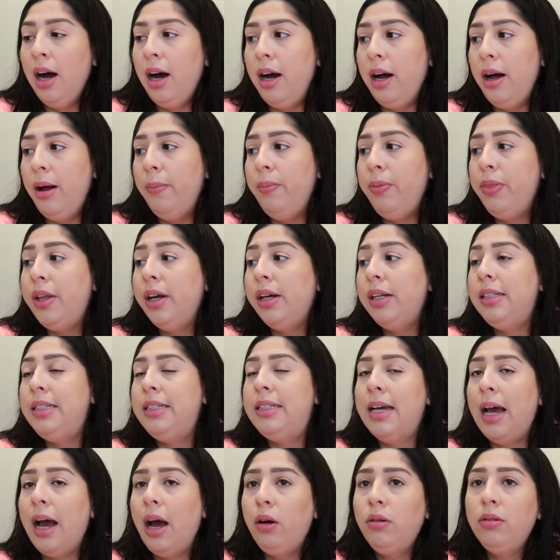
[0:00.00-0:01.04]
Um, the
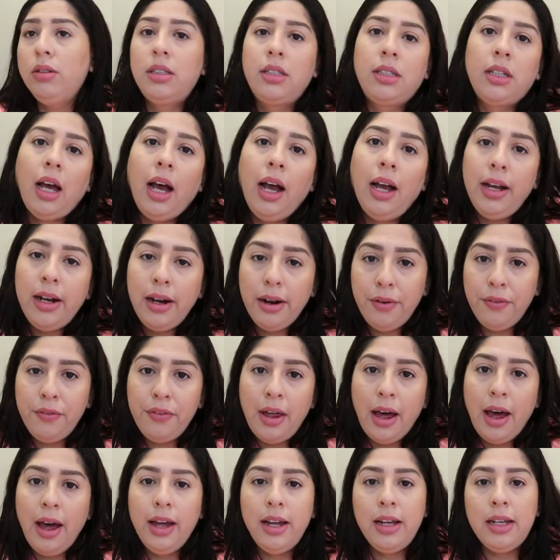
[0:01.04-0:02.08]
downside of
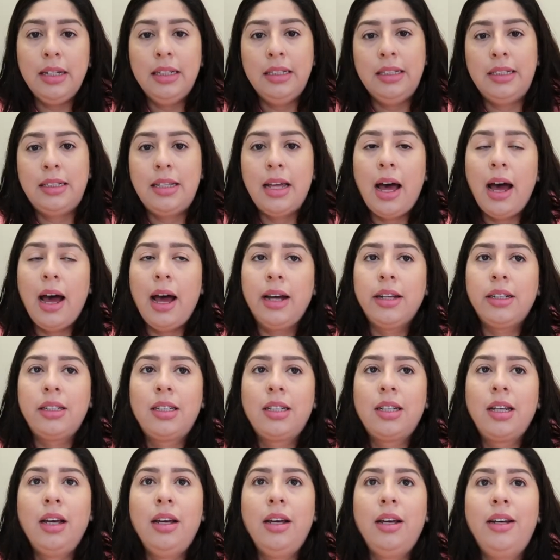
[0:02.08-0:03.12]
that is
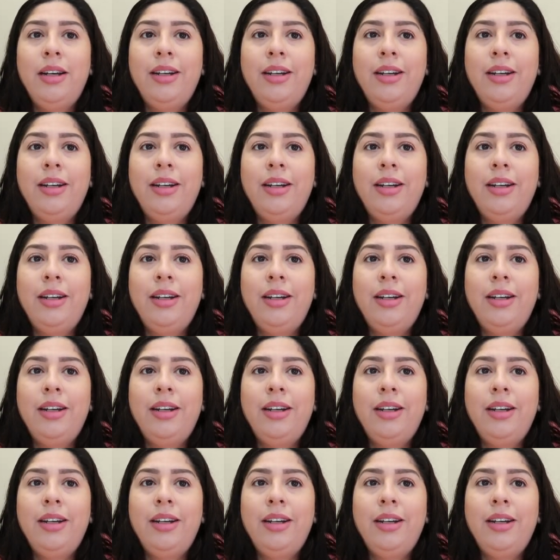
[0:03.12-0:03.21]
that